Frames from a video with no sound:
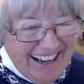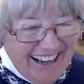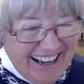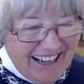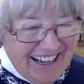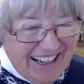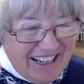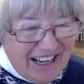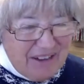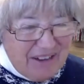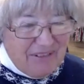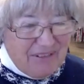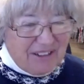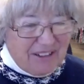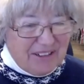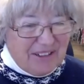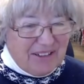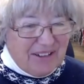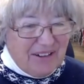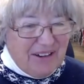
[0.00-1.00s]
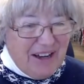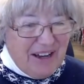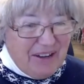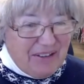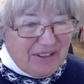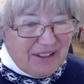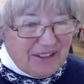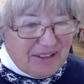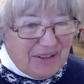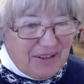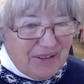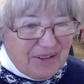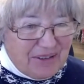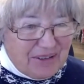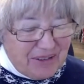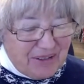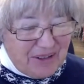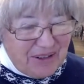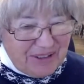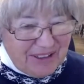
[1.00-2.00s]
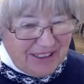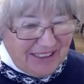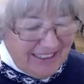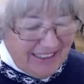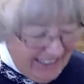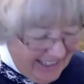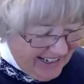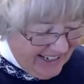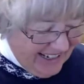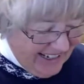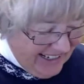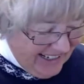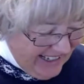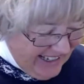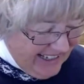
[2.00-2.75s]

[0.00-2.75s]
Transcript: I want to know how this whole story uh,